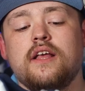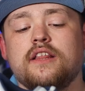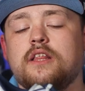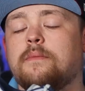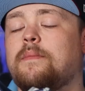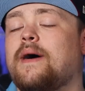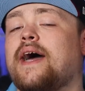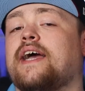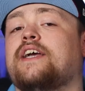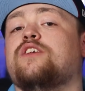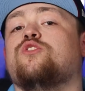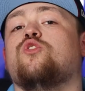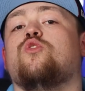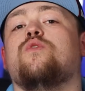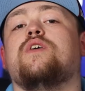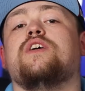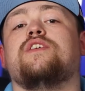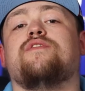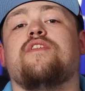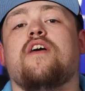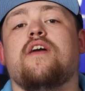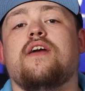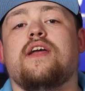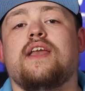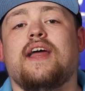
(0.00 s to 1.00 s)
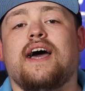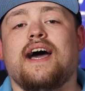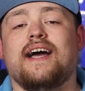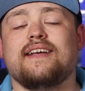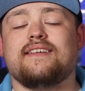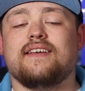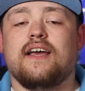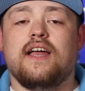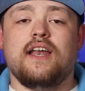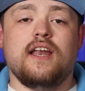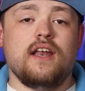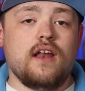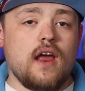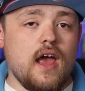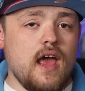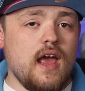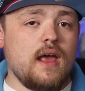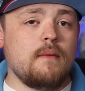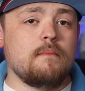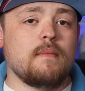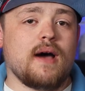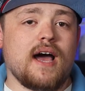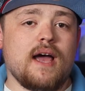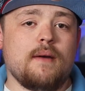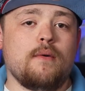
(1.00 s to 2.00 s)
the backstory is very nice, and
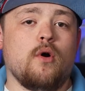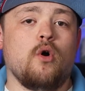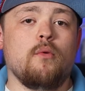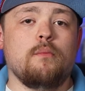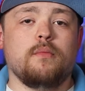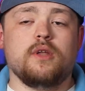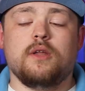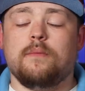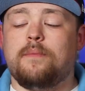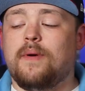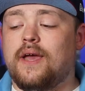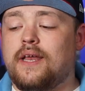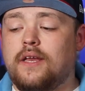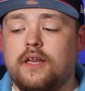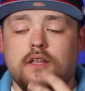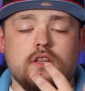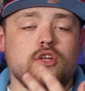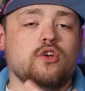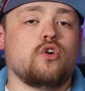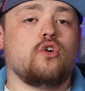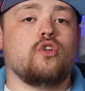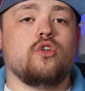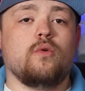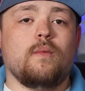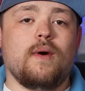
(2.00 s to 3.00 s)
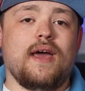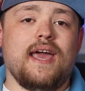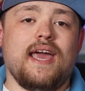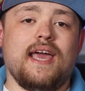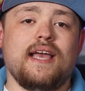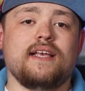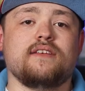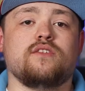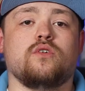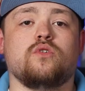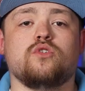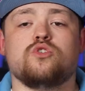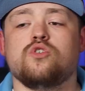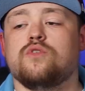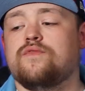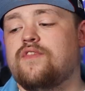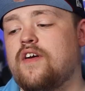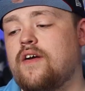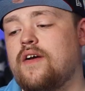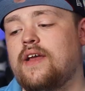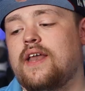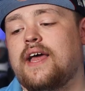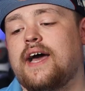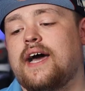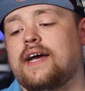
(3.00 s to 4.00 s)
in my humble opinion, the colourway is also
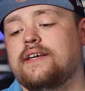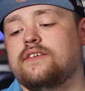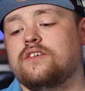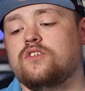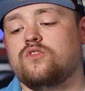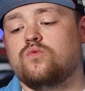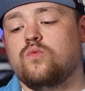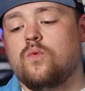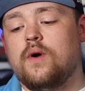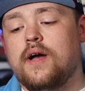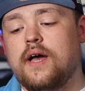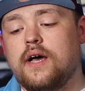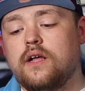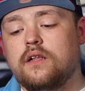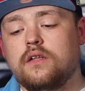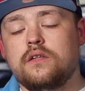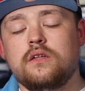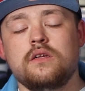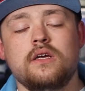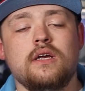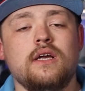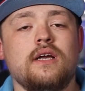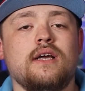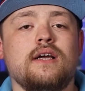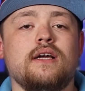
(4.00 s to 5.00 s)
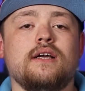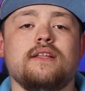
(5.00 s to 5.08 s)
very nice as well.